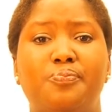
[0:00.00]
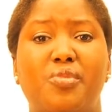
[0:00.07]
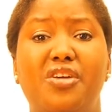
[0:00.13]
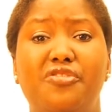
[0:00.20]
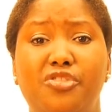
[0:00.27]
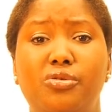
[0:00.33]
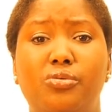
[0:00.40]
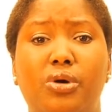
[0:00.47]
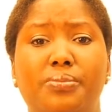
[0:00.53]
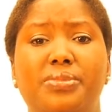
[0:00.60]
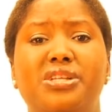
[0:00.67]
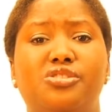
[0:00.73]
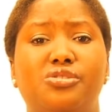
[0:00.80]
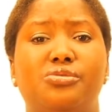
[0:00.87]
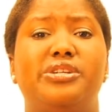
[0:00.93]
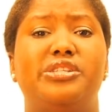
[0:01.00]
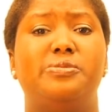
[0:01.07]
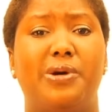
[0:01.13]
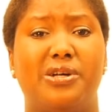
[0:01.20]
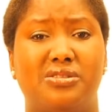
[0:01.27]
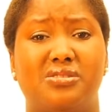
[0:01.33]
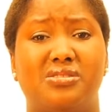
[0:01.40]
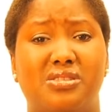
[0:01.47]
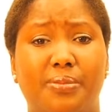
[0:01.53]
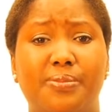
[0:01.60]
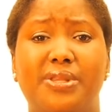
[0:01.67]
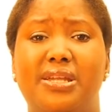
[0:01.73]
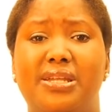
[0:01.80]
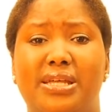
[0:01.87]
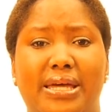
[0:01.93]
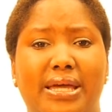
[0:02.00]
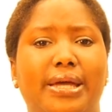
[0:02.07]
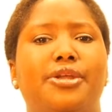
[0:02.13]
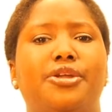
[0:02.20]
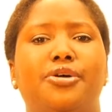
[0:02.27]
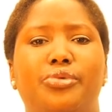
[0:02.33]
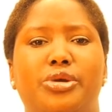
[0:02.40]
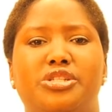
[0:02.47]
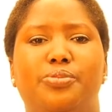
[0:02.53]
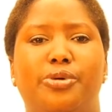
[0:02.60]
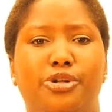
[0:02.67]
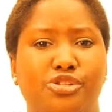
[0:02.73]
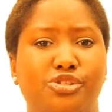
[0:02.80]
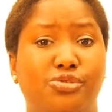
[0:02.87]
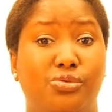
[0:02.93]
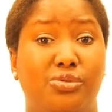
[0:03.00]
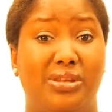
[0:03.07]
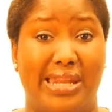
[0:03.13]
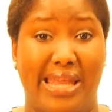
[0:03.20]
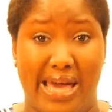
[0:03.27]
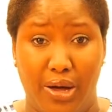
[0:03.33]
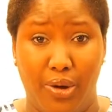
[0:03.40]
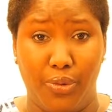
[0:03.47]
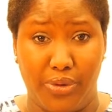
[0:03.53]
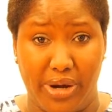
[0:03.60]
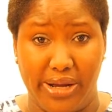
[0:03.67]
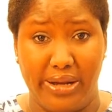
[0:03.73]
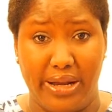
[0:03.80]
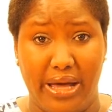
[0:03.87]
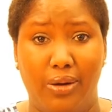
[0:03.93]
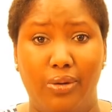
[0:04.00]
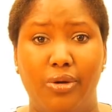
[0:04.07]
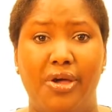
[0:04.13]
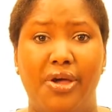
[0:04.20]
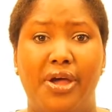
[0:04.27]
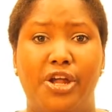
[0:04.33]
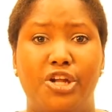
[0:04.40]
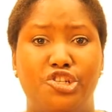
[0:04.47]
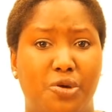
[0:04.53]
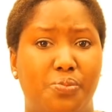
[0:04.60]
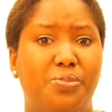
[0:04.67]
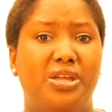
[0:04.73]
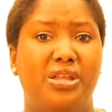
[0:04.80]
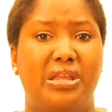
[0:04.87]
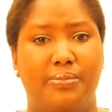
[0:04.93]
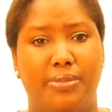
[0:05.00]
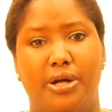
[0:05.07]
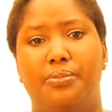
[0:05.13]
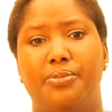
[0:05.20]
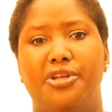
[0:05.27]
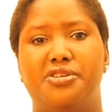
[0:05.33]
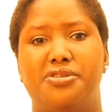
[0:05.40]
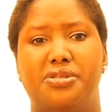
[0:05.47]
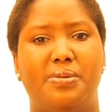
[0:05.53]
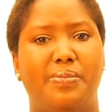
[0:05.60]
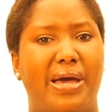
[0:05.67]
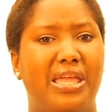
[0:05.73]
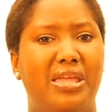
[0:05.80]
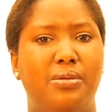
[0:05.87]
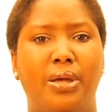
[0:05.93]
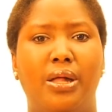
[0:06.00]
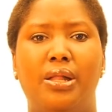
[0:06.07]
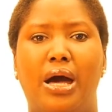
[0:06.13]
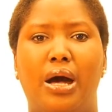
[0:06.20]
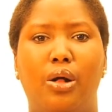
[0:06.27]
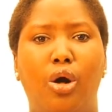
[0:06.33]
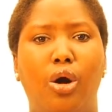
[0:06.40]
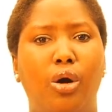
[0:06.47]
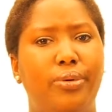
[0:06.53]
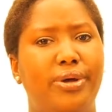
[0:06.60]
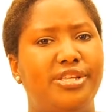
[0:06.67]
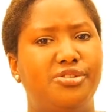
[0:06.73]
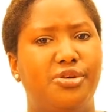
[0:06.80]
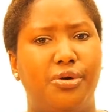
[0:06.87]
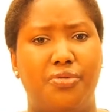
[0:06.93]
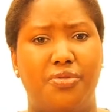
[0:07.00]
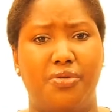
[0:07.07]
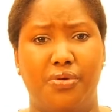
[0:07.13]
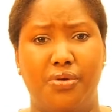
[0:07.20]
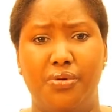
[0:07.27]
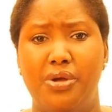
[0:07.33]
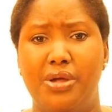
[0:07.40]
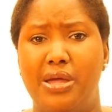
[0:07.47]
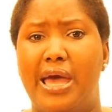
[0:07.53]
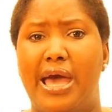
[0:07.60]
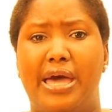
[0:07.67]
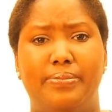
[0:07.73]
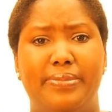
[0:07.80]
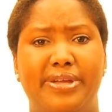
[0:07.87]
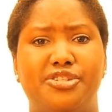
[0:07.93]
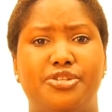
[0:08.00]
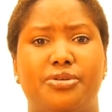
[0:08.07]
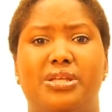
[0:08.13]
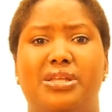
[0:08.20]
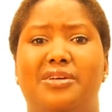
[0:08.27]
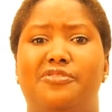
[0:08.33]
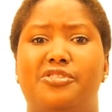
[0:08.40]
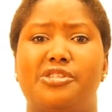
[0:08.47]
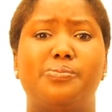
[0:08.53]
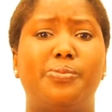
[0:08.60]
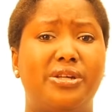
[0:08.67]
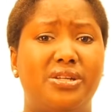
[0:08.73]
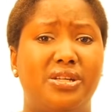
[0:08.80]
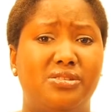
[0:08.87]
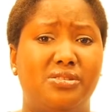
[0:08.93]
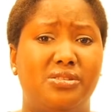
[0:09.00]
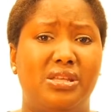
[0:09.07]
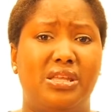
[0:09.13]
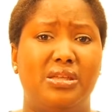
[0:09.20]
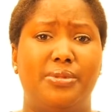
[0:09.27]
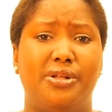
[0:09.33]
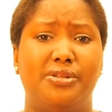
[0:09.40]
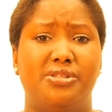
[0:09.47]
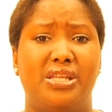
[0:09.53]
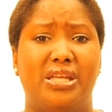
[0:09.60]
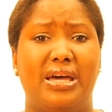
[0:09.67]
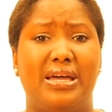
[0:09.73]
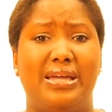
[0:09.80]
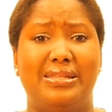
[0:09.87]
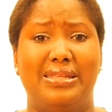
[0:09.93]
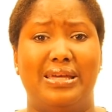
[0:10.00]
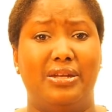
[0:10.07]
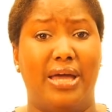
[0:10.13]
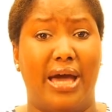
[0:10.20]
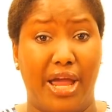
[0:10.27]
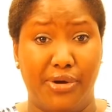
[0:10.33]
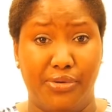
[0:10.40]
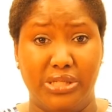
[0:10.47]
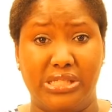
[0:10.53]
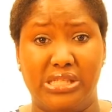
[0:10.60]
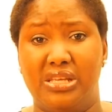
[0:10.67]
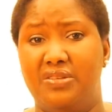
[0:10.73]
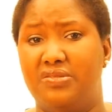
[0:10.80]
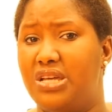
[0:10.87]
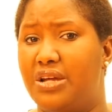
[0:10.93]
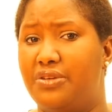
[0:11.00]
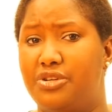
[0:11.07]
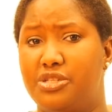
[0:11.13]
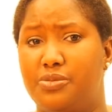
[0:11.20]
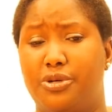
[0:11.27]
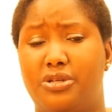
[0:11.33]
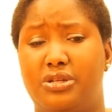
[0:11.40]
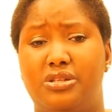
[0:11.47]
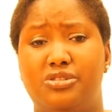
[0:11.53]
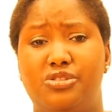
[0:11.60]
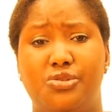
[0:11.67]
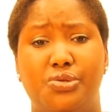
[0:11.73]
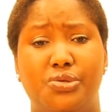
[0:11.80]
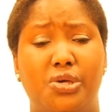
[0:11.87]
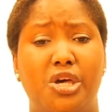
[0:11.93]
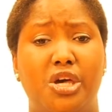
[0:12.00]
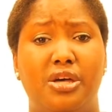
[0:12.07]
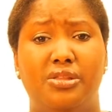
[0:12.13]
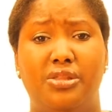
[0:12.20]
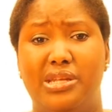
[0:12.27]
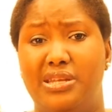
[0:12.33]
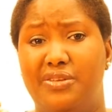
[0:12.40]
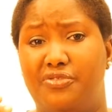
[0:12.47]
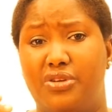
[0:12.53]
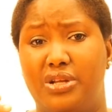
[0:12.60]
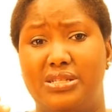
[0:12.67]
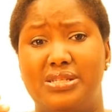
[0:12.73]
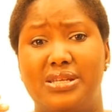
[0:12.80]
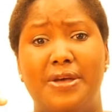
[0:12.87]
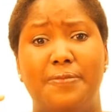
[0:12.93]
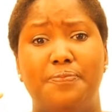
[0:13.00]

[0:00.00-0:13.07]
if you want me to respond to something that I cannot respond to now, right now, drop me an email, because my email I'll always go through and make sure that I've responded to the emails that I received. I've responded to the different